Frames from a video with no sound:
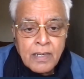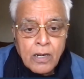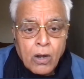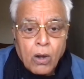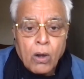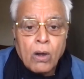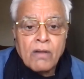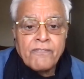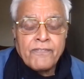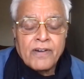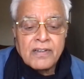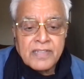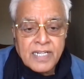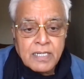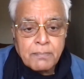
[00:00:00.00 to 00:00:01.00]
Or
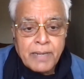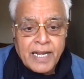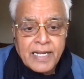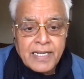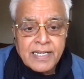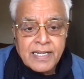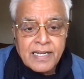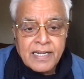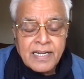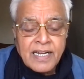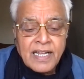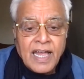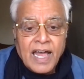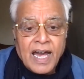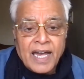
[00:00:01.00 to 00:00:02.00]
for that matter,
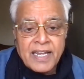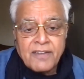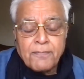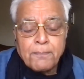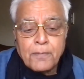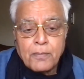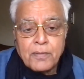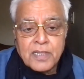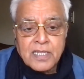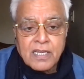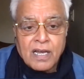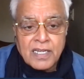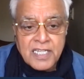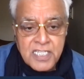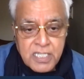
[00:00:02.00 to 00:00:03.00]
Arif Muhammad
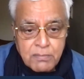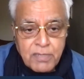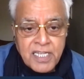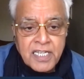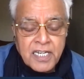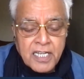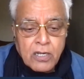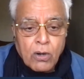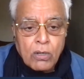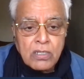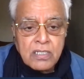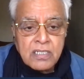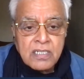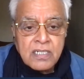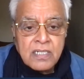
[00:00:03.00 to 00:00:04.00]
Khan, is he being recalled?
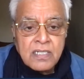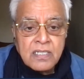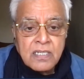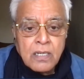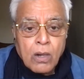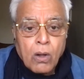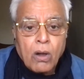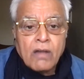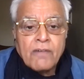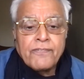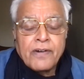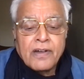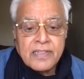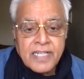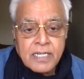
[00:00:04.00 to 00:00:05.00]
Or
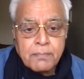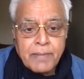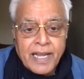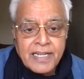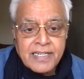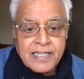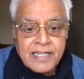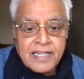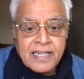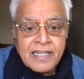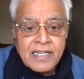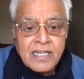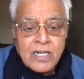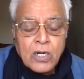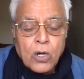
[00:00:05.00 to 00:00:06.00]
for that matter,
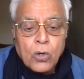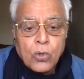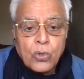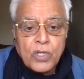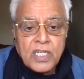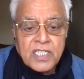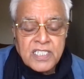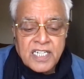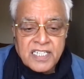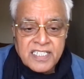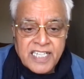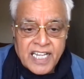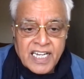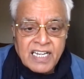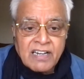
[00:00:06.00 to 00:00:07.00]
who is a
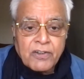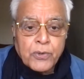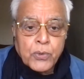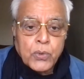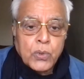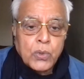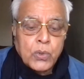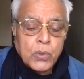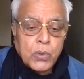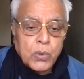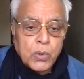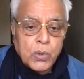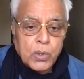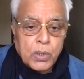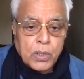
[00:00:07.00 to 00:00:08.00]
terror to
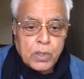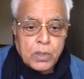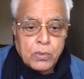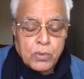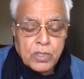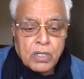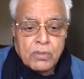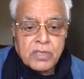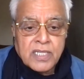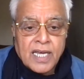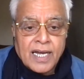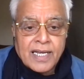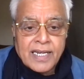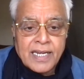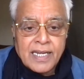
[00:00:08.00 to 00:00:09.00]
Uddhav
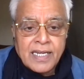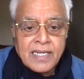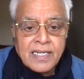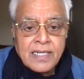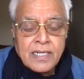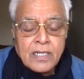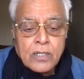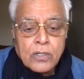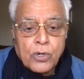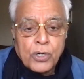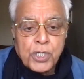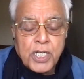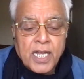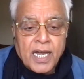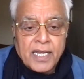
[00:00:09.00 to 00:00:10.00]
Thackeray,
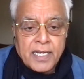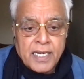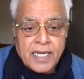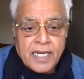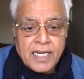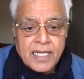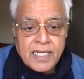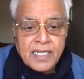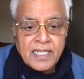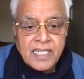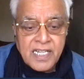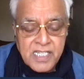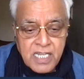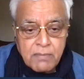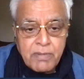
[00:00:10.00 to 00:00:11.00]
Koshiari,
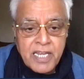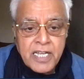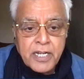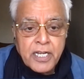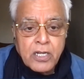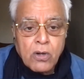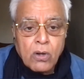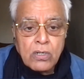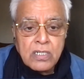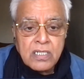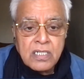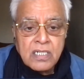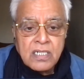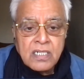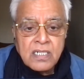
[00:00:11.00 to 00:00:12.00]
is he being recalled?
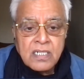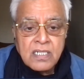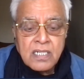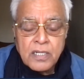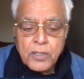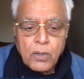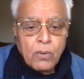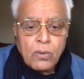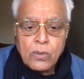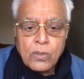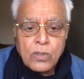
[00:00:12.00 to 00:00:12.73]
No.